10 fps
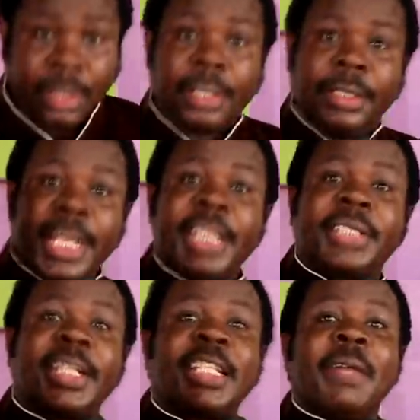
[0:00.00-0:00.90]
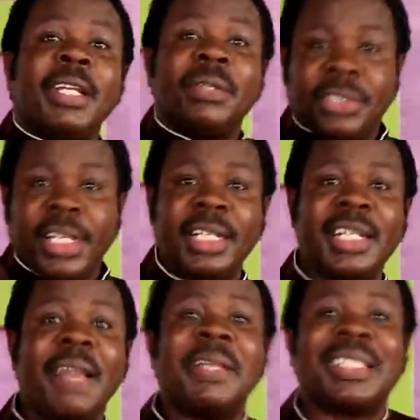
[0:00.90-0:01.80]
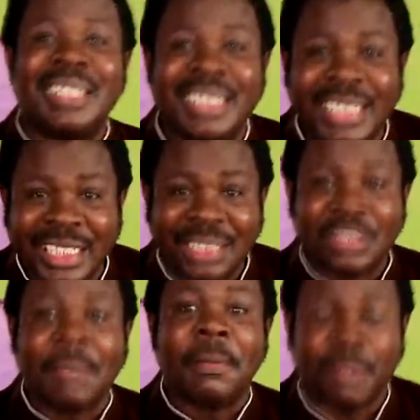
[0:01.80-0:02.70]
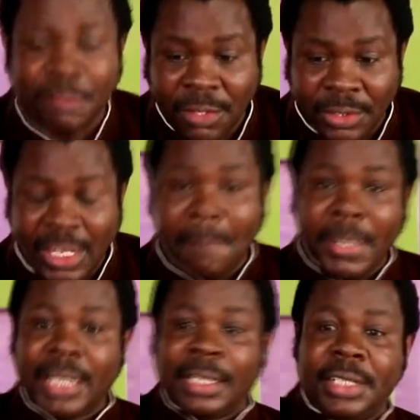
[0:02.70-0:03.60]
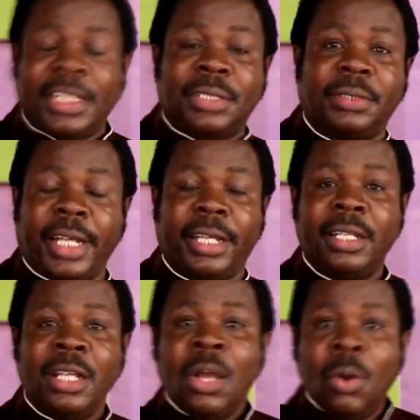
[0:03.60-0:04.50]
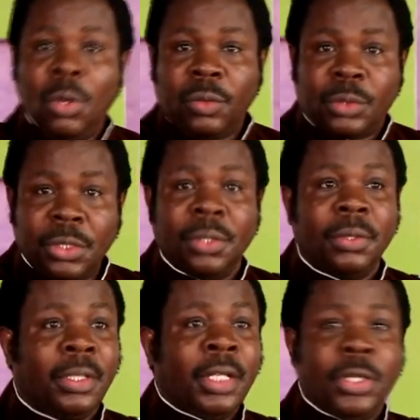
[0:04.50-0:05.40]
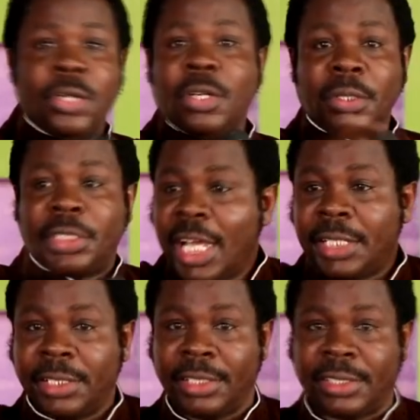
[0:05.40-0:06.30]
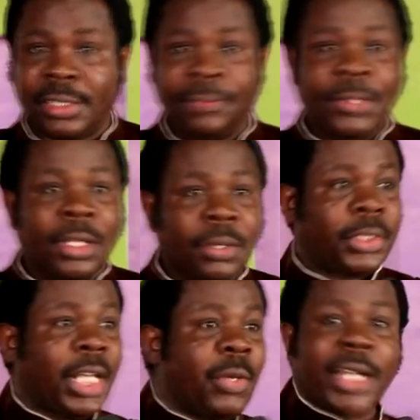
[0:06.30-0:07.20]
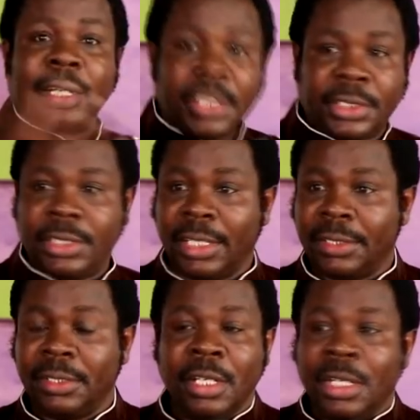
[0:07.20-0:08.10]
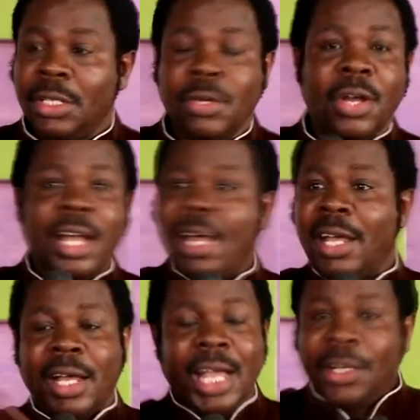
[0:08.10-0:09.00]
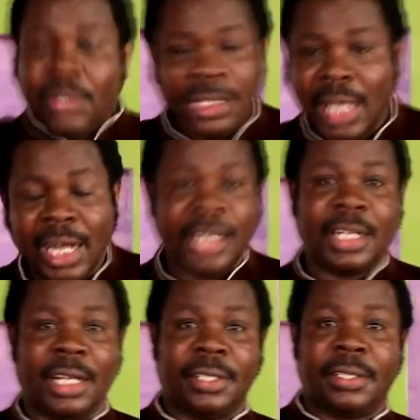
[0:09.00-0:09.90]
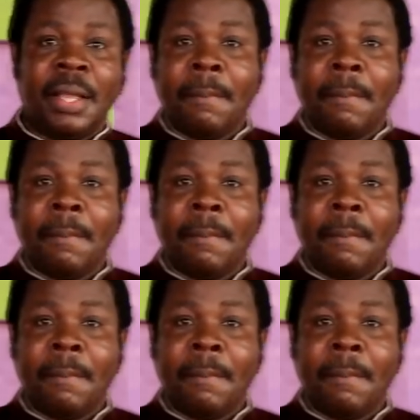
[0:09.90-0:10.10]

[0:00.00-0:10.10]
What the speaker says: This statement you said, they are misleading to the people of God. There are many Christians today who look to you. You go to churches. You say you are a Christian. You are, I don't know, an Anglican.